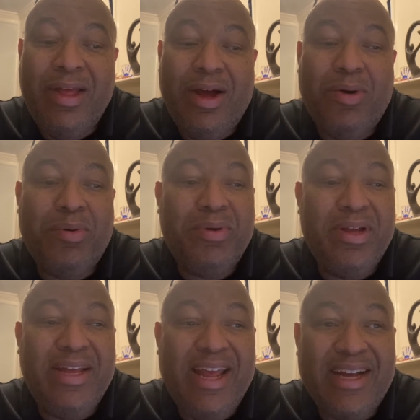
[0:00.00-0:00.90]
Oh
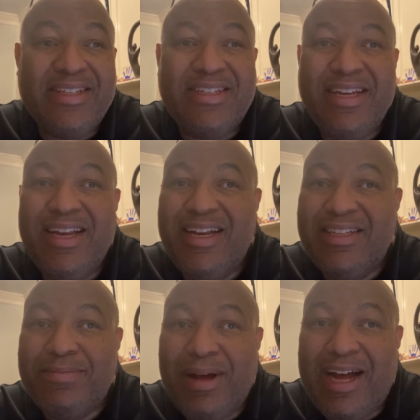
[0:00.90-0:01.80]
yes, it
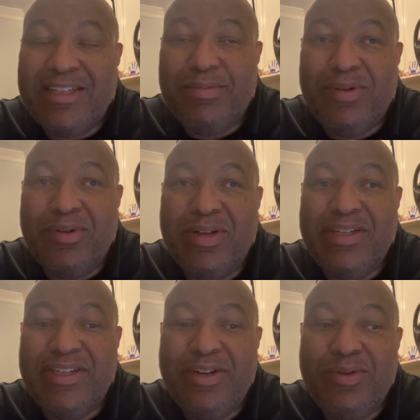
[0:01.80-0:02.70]
is possible
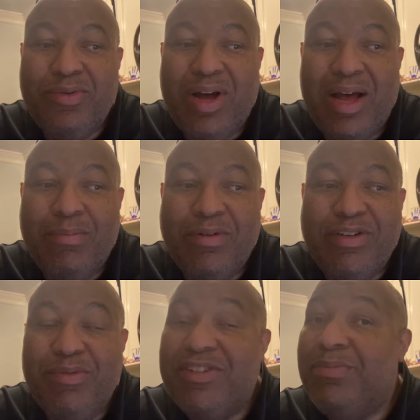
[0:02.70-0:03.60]
to
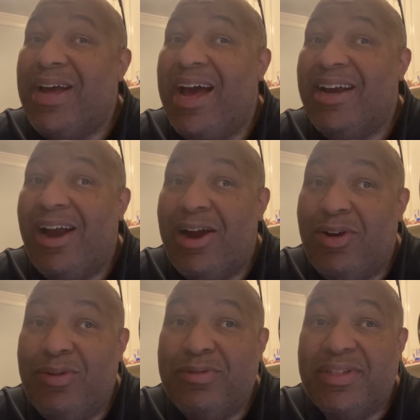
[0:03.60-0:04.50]
worship God on our
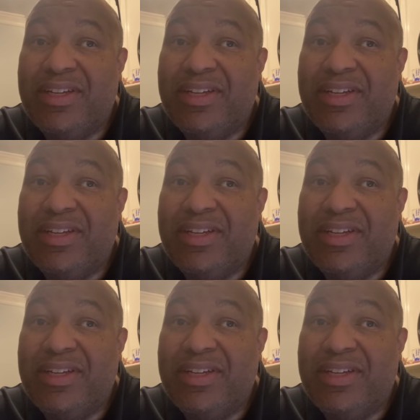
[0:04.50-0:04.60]
own.